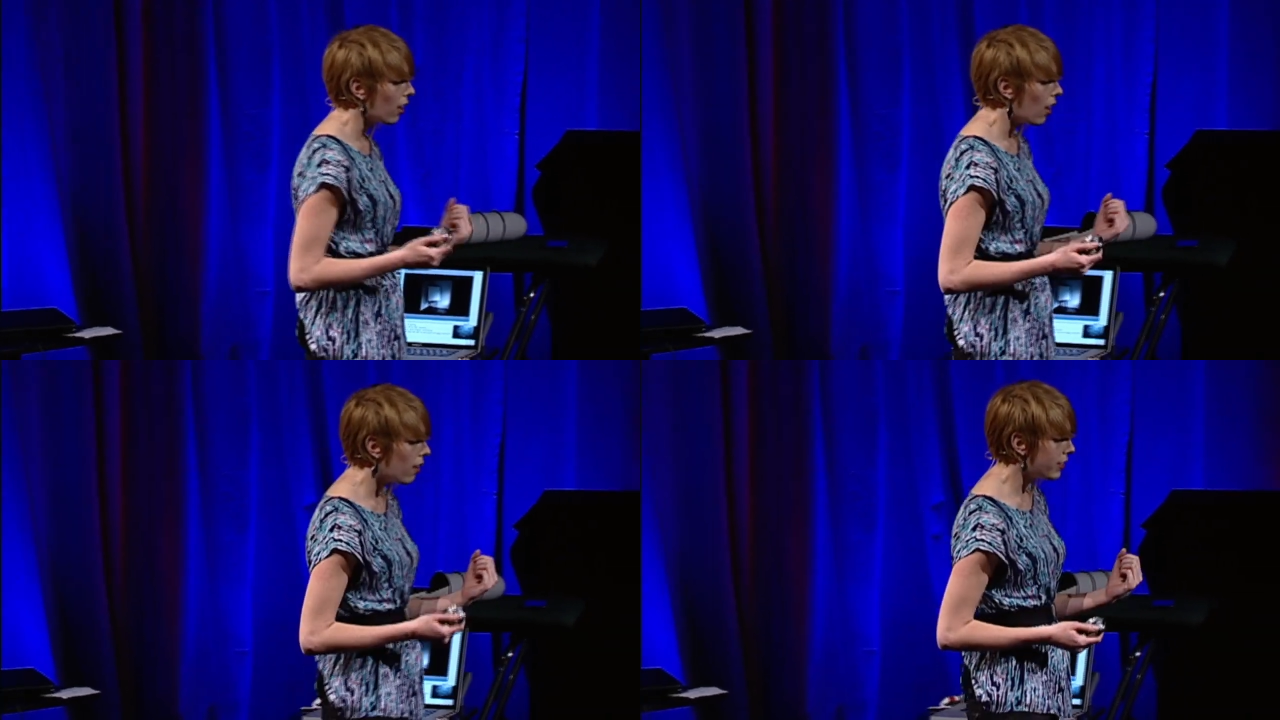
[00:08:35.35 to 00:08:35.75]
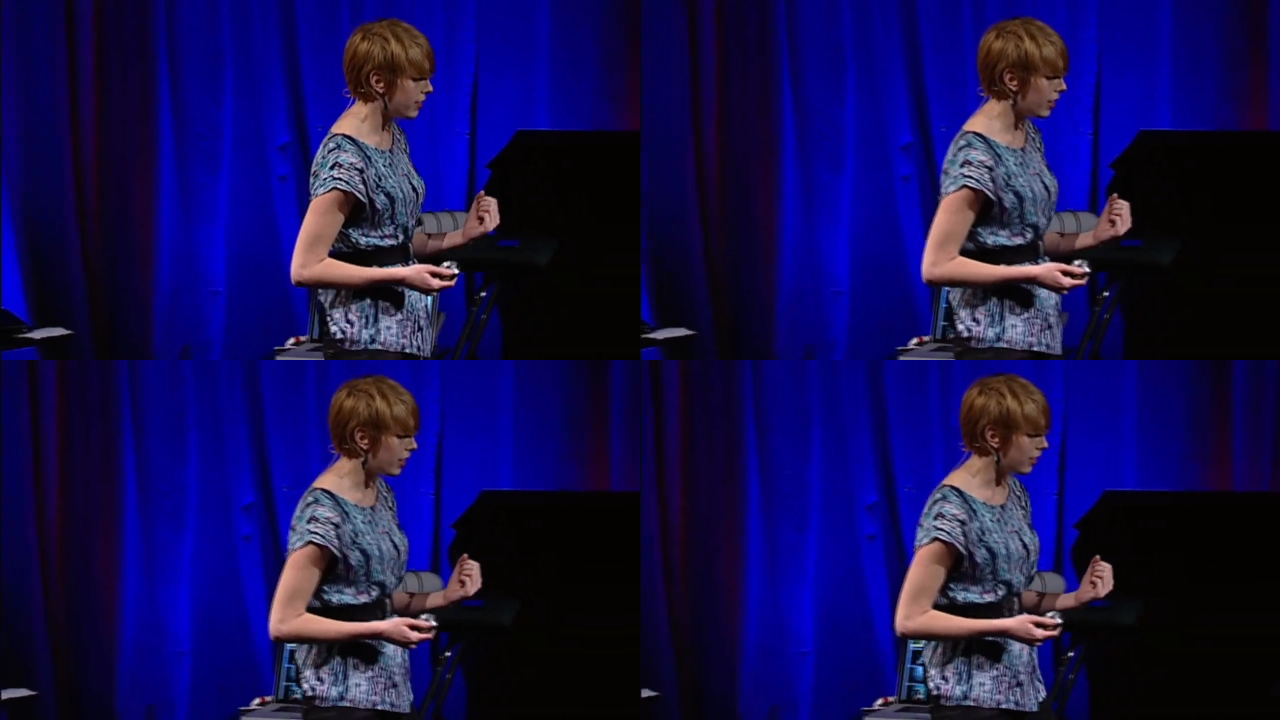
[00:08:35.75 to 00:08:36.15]
all of a
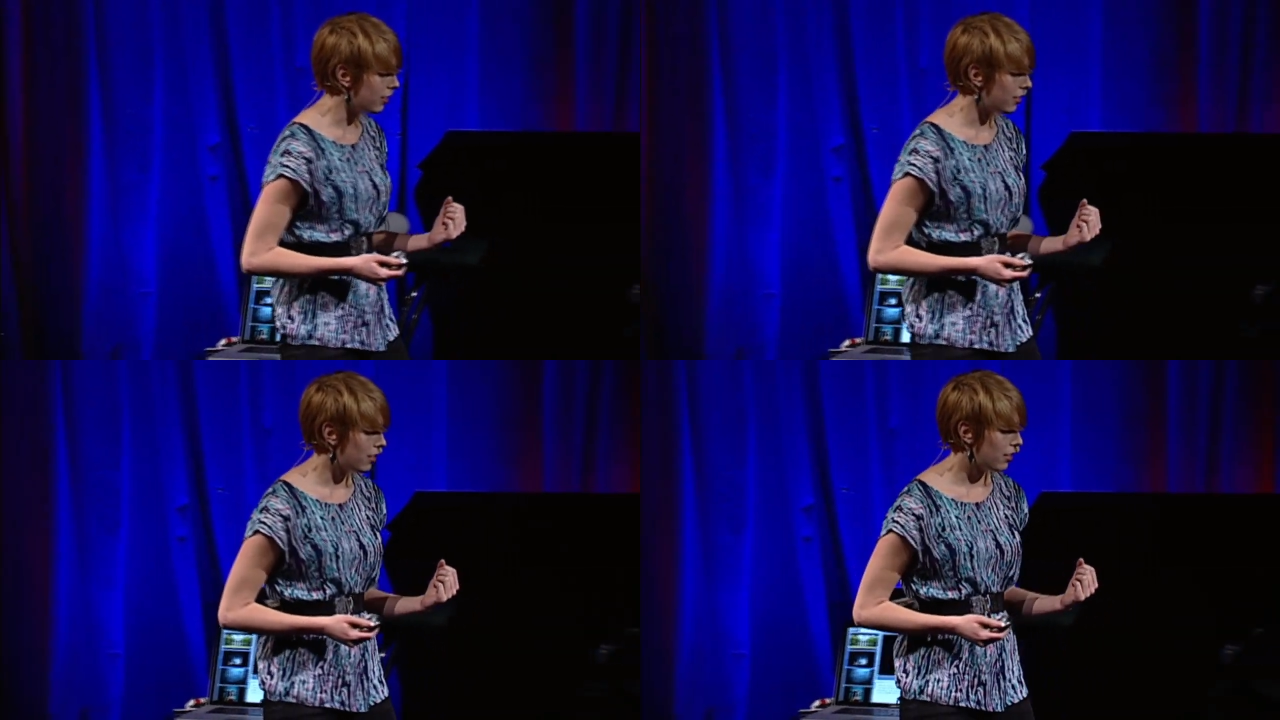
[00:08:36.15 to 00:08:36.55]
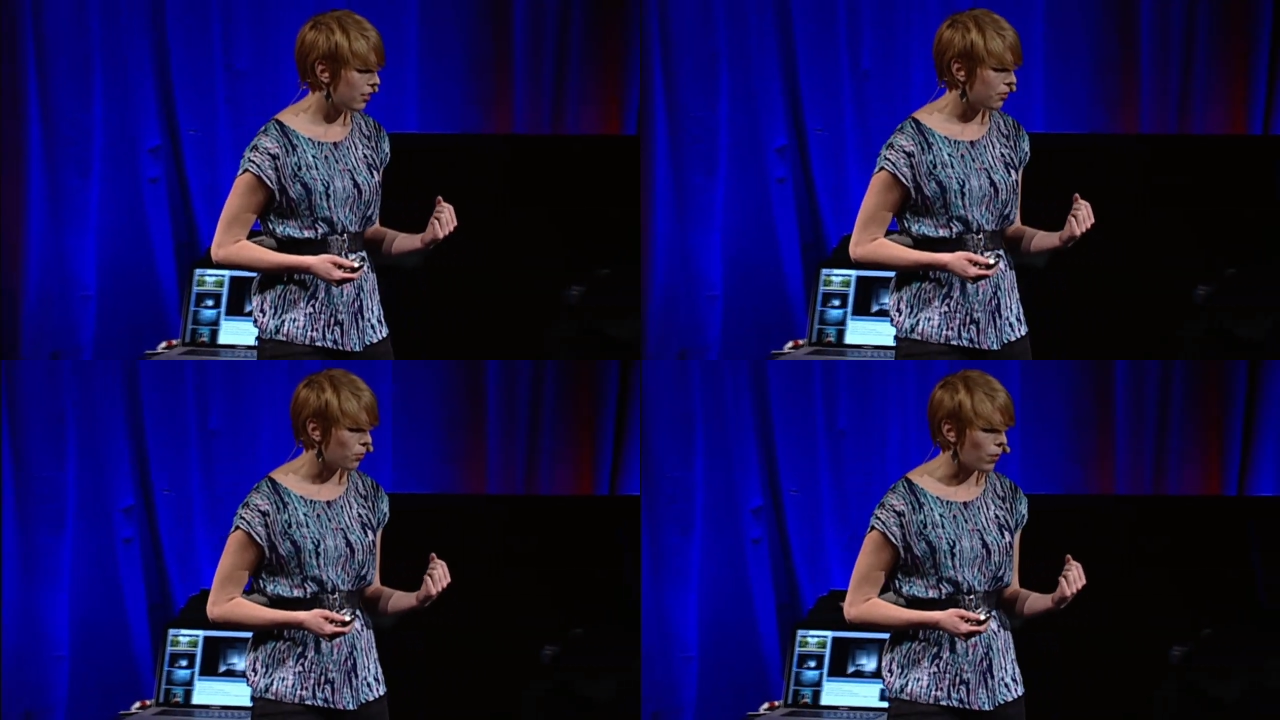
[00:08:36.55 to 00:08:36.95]
sudden,
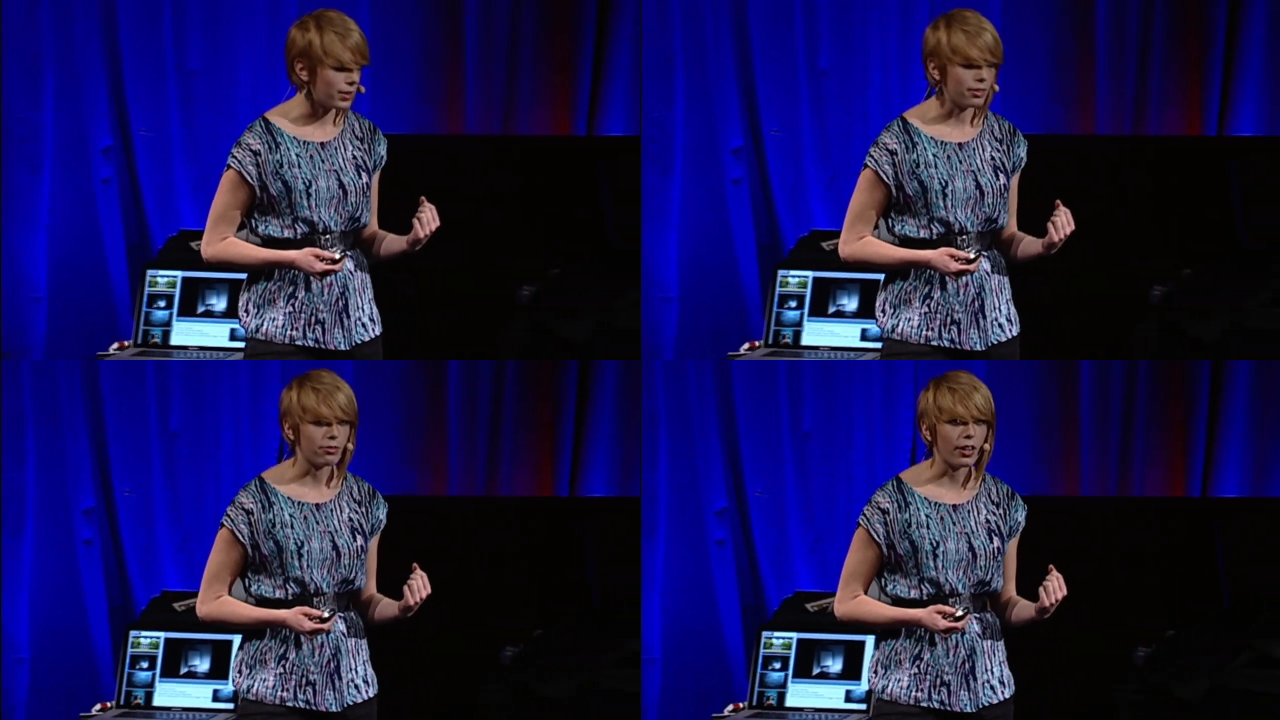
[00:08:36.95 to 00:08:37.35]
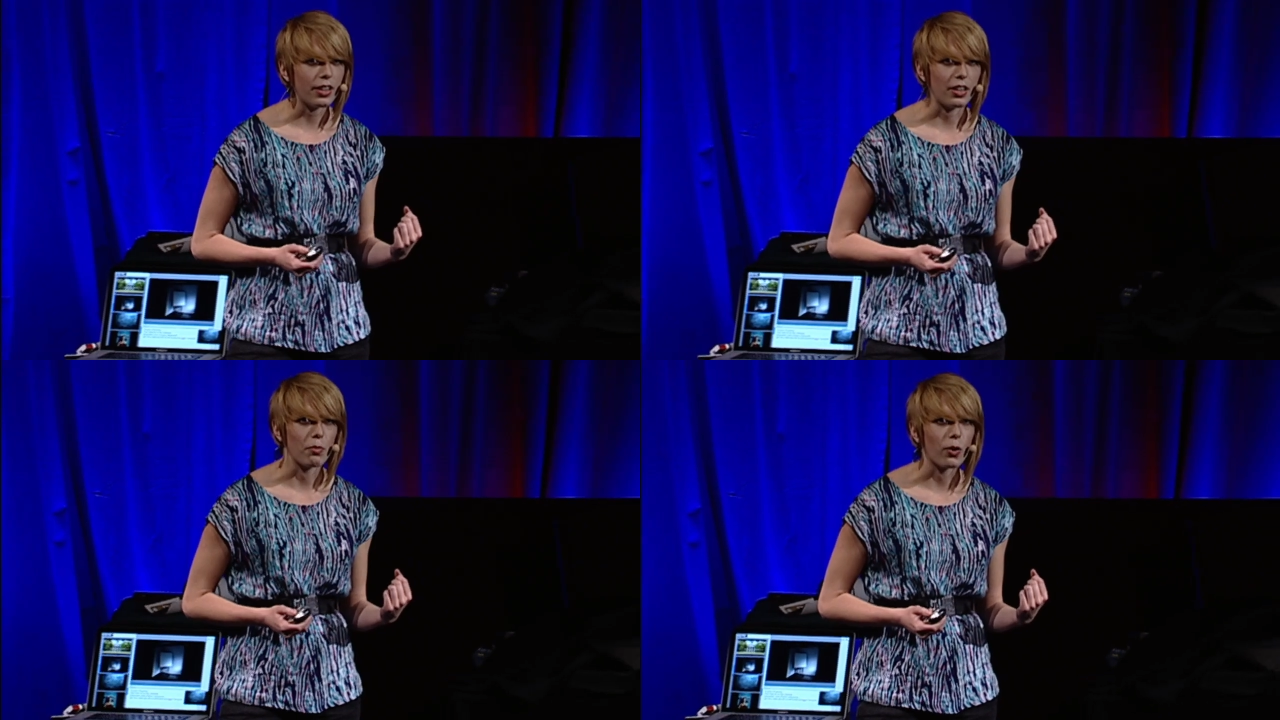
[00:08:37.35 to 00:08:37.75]
it wasn't fun
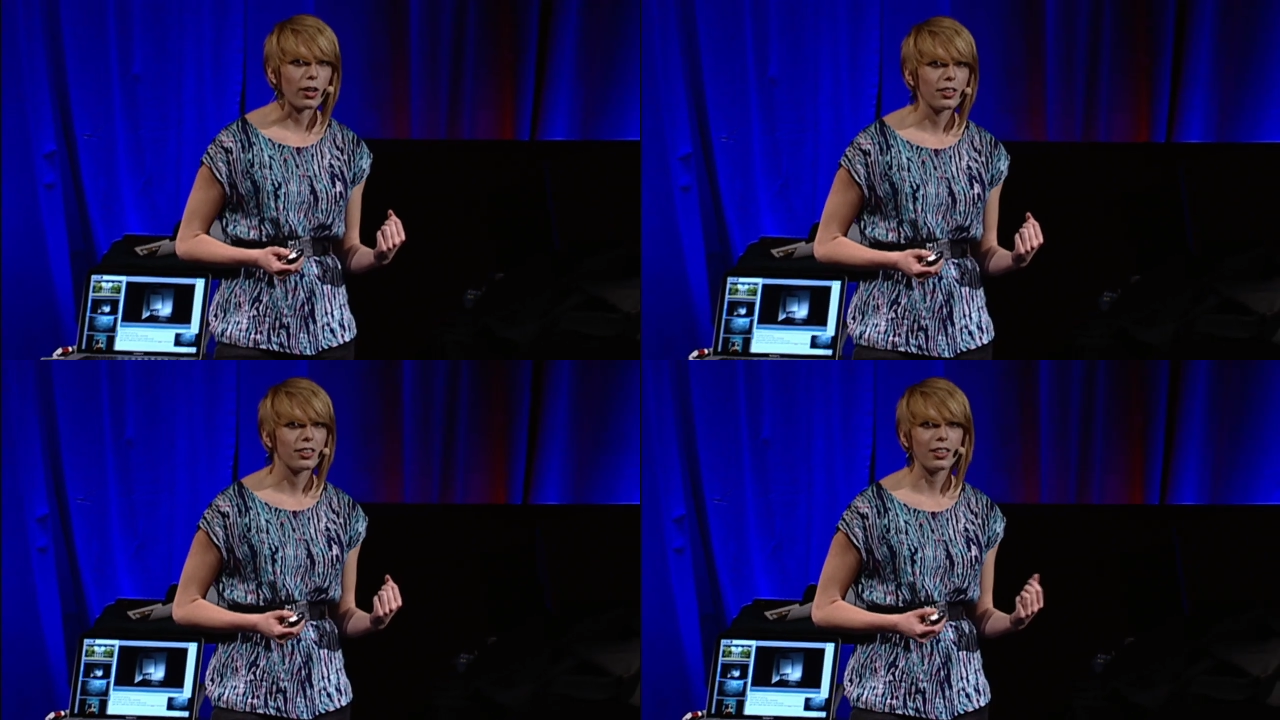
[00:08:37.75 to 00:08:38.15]
anymore.